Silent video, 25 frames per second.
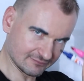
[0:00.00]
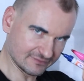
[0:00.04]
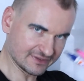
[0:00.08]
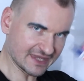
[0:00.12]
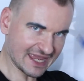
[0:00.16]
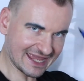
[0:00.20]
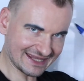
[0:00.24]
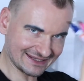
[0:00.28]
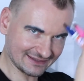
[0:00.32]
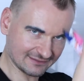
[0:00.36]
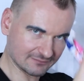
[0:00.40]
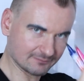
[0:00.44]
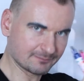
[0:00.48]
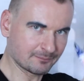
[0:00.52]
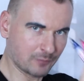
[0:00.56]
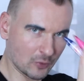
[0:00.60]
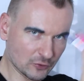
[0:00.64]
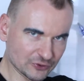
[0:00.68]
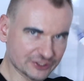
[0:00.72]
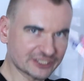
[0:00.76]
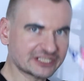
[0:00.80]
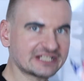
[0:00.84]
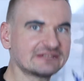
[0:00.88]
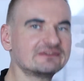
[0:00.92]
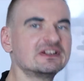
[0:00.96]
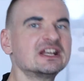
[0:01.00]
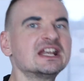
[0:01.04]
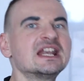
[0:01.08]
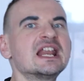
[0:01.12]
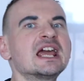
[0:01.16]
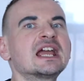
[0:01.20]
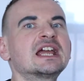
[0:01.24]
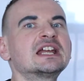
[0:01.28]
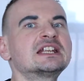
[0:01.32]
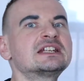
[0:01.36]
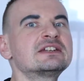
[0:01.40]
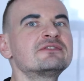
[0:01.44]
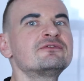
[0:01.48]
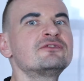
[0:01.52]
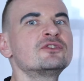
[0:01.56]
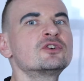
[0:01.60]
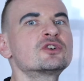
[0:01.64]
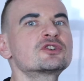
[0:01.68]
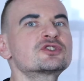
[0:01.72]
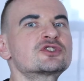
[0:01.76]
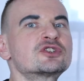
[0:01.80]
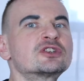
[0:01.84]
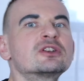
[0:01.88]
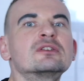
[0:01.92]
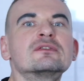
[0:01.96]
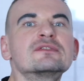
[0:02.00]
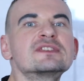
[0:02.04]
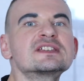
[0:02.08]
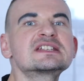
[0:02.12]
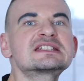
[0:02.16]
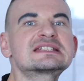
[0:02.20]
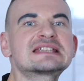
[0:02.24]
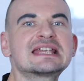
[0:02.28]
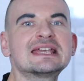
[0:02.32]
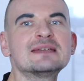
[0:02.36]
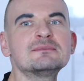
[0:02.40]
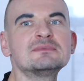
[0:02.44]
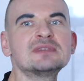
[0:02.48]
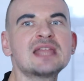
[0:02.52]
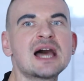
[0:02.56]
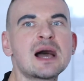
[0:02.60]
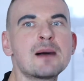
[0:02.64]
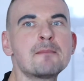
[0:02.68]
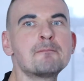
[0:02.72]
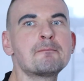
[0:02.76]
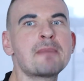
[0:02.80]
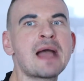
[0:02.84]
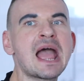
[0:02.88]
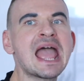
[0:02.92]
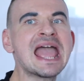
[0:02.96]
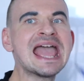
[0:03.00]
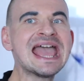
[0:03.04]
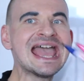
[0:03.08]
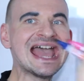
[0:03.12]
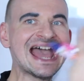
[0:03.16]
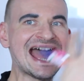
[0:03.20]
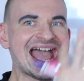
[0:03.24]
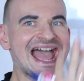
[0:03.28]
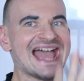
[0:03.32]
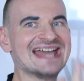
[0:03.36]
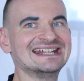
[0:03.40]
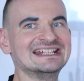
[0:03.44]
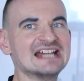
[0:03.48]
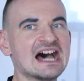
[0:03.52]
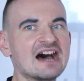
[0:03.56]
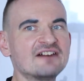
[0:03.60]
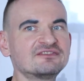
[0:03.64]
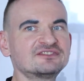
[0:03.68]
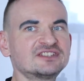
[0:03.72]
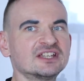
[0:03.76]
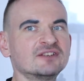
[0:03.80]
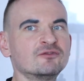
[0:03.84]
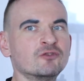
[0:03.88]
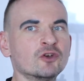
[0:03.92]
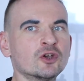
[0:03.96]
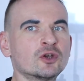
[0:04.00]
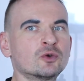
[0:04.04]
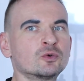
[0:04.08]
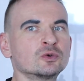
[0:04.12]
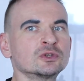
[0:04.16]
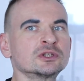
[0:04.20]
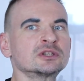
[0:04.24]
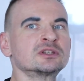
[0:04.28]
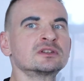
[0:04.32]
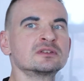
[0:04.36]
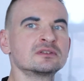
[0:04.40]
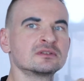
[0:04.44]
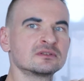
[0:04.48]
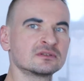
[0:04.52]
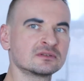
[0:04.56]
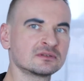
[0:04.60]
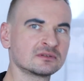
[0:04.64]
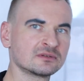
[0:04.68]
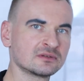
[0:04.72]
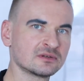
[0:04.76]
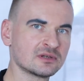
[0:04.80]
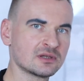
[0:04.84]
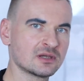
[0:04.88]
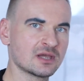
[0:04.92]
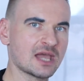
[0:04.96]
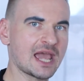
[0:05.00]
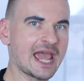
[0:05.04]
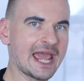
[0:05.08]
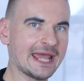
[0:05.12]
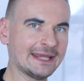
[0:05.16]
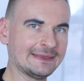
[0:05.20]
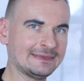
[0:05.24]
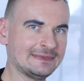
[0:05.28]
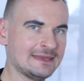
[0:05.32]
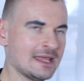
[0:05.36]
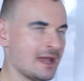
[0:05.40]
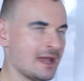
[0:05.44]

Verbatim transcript: the positive and negative version of the same number, and after we could add